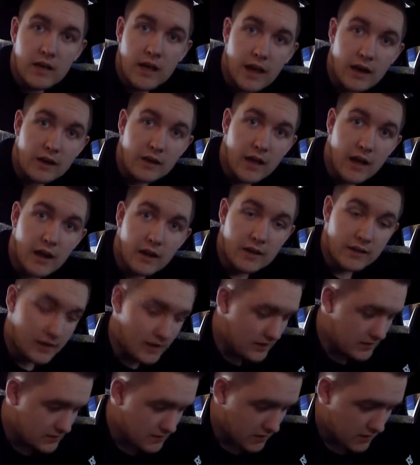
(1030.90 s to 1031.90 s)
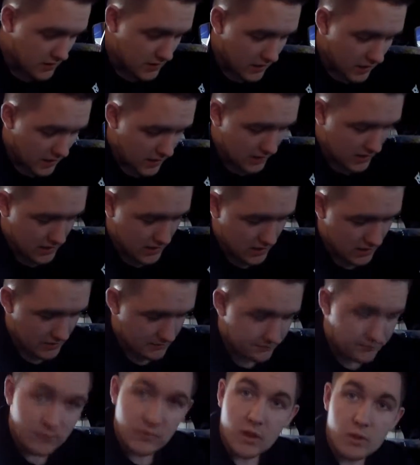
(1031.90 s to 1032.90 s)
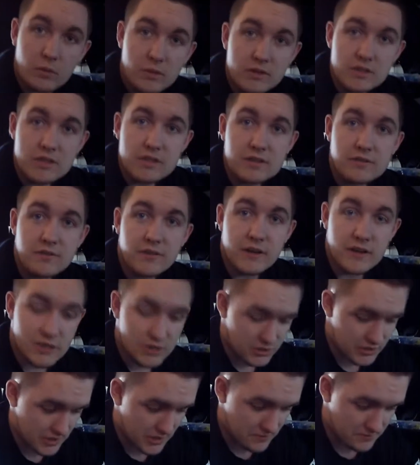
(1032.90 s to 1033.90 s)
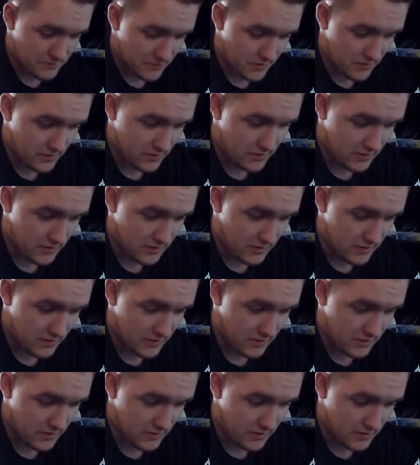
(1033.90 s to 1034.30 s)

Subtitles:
Howdy guys. We just finished up.